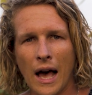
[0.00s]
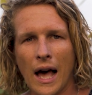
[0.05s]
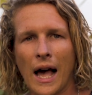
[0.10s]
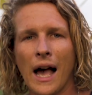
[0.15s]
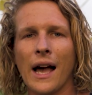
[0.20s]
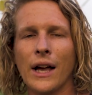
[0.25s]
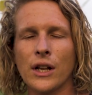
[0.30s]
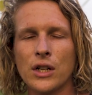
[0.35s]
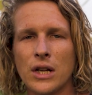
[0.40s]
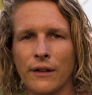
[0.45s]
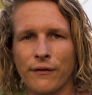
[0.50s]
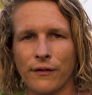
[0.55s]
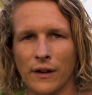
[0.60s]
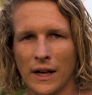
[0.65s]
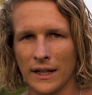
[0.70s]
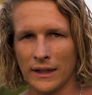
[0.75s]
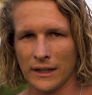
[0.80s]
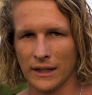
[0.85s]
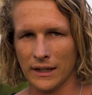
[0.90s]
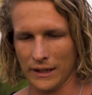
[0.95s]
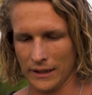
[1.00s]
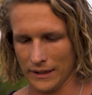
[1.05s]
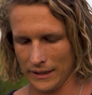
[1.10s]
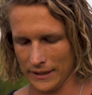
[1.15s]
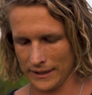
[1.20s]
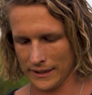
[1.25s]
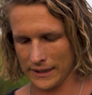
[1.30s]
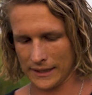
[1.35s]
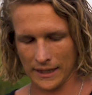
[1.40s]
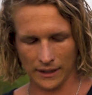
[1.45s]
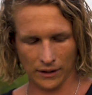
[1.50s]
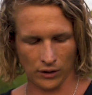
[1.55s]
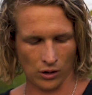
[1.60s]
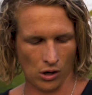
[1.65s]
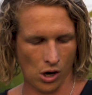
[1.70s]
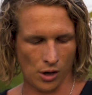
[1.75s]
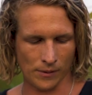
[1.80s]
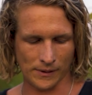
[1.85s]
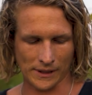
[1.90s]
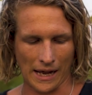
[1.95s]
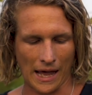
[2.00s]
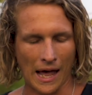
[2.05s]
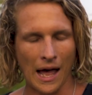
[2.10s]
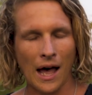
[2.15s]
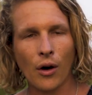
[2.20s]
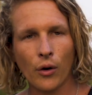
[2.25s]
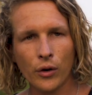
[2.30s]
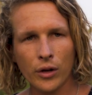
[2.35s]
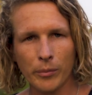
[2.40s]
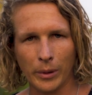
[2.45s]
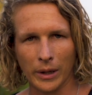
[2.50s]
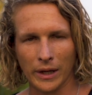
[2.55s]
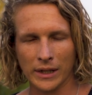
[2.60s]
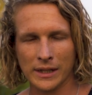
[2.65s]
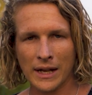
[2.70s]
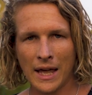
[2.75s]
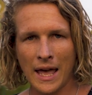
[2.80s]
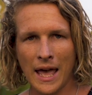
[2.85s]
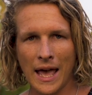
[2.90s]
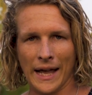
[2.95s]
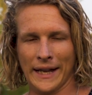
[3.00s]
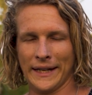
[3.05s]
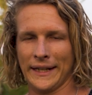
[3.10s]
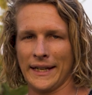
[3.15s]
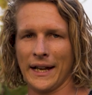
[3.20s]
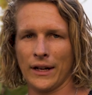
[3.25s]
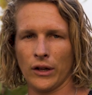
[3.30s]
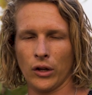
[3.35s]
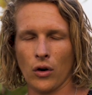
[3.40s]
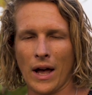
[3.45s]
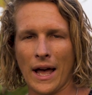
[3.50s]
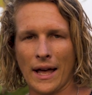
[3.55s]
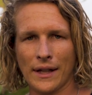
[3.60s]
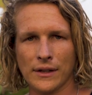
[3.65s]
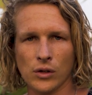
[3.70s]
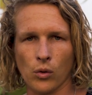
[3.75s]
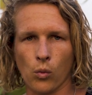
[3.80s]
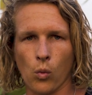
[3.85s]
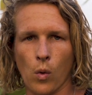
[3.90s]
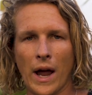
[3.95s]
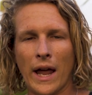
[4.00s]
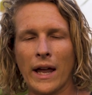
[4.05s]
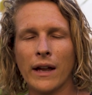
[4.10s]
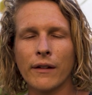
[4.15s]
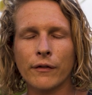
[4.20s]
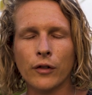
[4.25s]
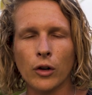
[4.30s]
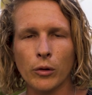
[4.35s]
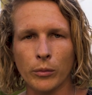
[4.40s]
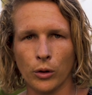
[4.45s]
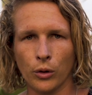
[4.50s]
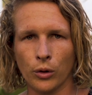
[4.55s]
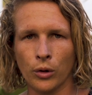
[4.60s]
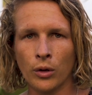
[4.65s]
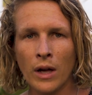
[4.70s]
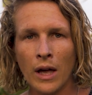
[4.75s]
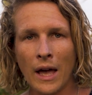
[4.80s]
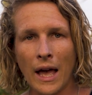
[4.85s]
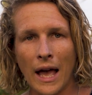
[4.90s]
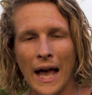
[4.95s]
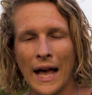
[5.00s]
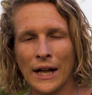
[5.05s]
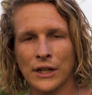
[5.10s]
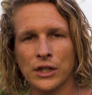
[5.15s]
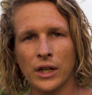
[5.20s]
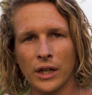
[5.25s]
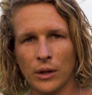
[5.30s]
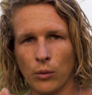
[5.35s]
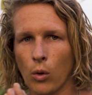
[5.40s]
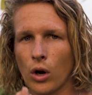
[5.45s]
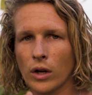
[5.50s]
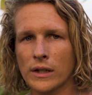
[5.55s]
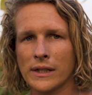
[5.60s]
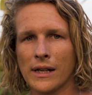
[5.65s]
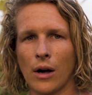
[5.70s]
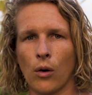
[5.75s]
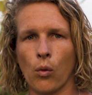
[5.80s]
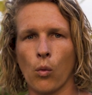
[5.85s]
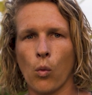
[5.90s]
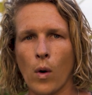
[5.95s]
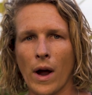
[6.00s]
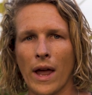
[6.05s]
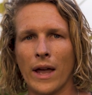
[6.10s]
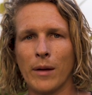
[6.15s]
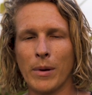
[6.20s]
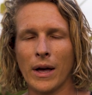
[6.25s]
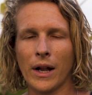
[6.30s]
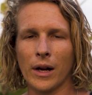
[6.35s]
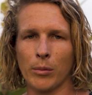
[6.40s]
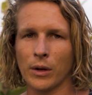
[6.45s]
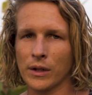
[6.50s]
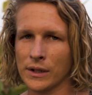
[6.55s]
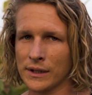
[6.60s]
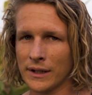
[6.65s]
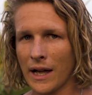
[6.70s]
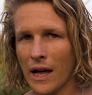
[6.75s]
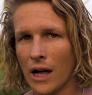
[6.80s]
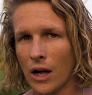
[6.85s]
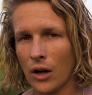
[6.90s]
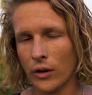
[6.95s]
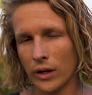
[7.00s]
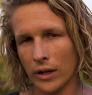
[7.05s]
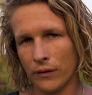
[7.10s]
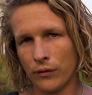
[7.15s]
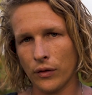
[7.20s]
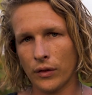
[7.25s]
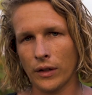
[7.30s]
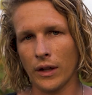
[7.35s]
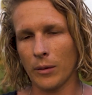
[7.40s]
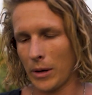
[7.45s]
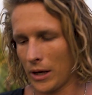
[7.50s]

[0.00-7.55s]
I actually find that sticking your arms out a bit and getting your hands away from you actually works out way better, because now, if you think